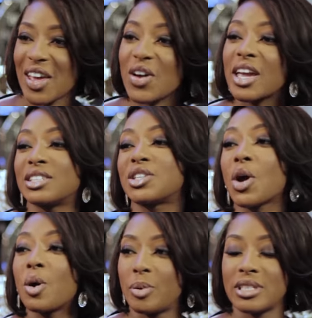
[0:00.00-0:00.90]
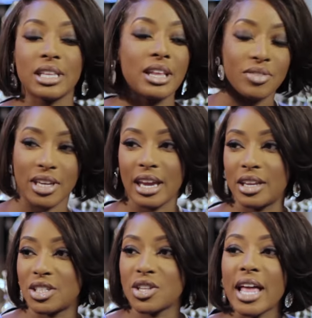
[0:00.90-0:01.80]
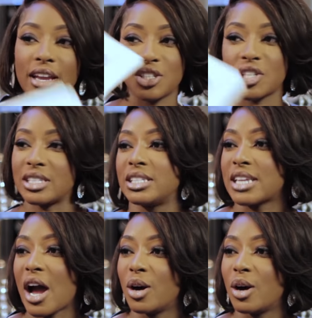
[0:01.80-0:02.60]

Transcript: Okay, so you're open to love again. It's not like you're shutting down.